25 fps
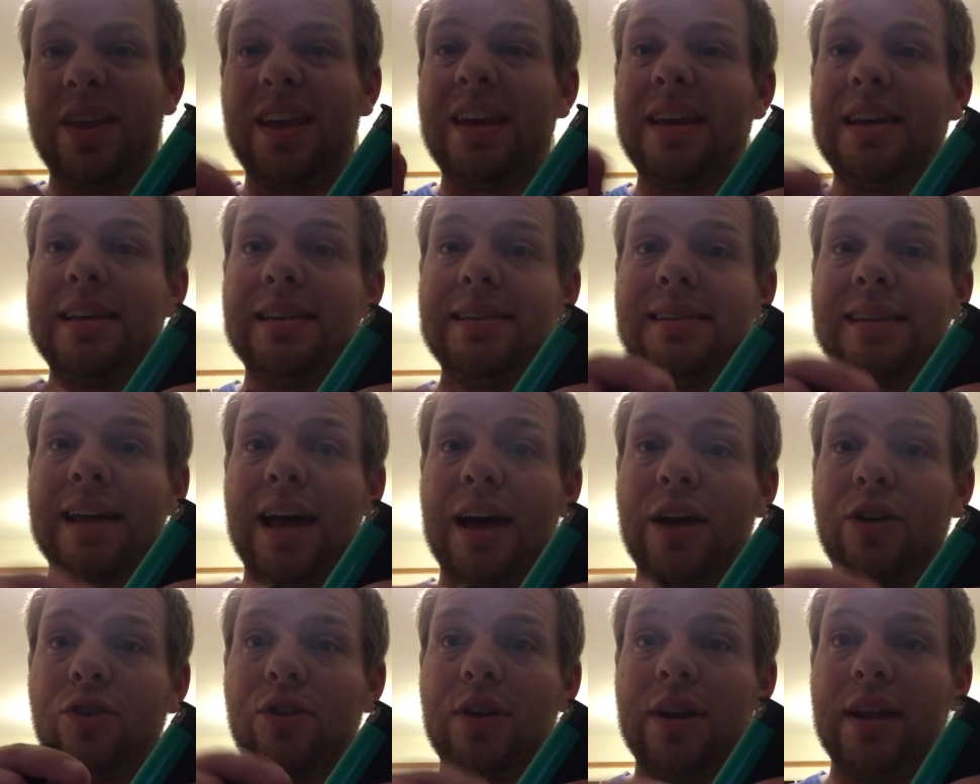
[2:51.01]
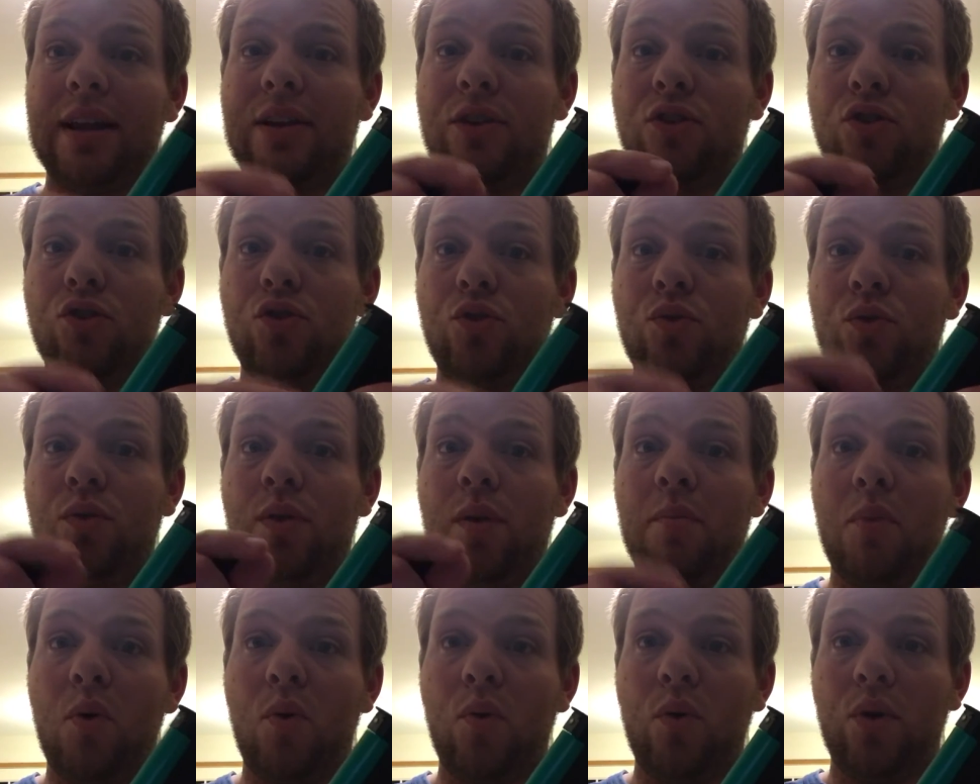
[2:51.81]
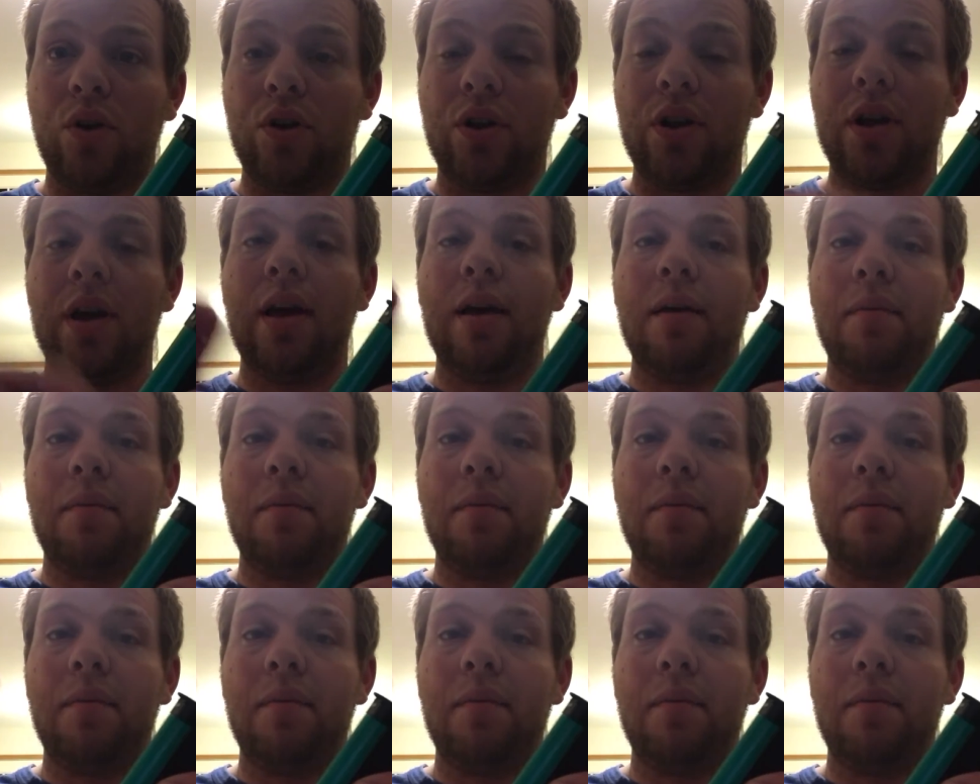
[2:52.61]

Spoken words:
is soldered into the board.